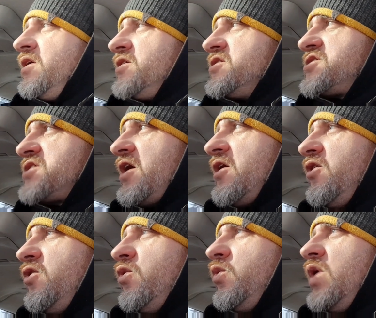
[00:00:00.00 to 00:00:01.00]

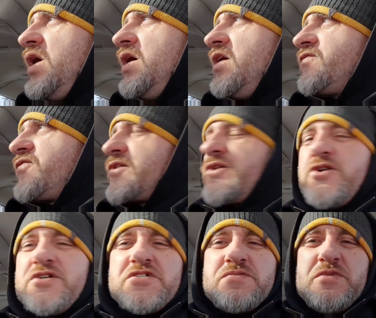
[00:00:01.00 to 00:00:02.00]
snow for
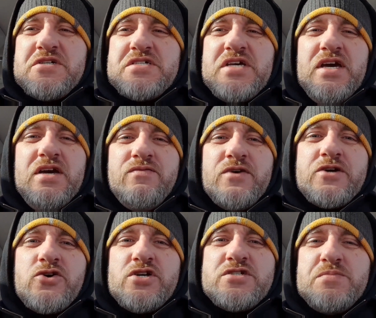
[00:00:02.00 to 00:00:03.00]
Christmas Eve and
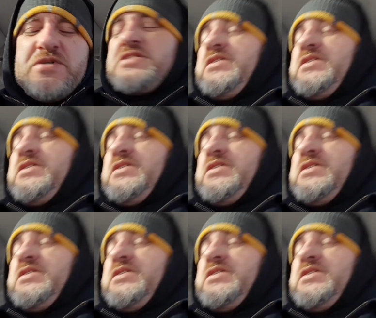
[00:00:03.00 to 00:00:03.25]
Christmas,